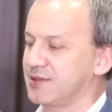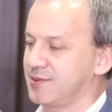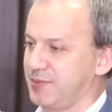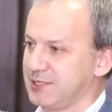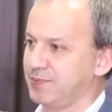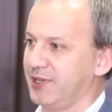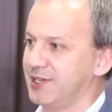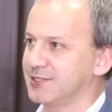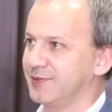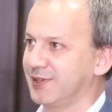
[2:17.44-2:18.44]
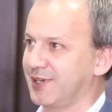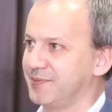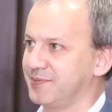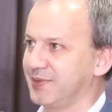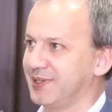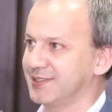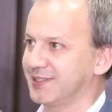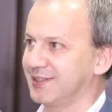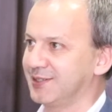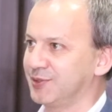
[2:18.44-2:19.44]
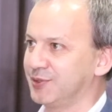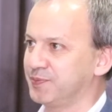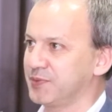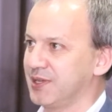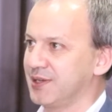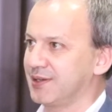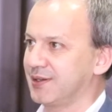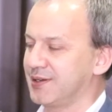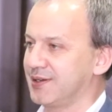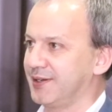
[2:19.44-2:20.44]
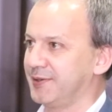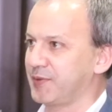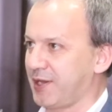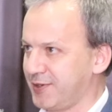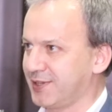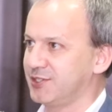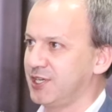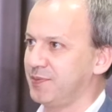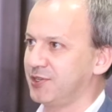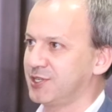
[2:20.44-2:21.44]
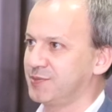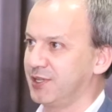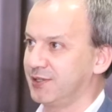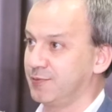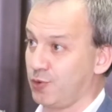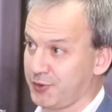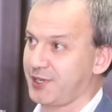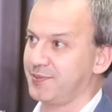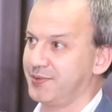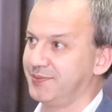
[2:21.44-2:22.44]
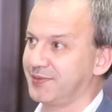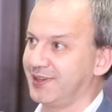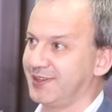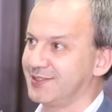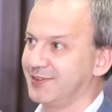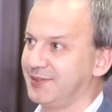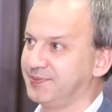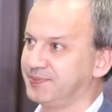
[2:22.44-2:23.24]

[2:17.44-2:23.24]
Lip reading: the best players will come then to African Championships and World Cup as well.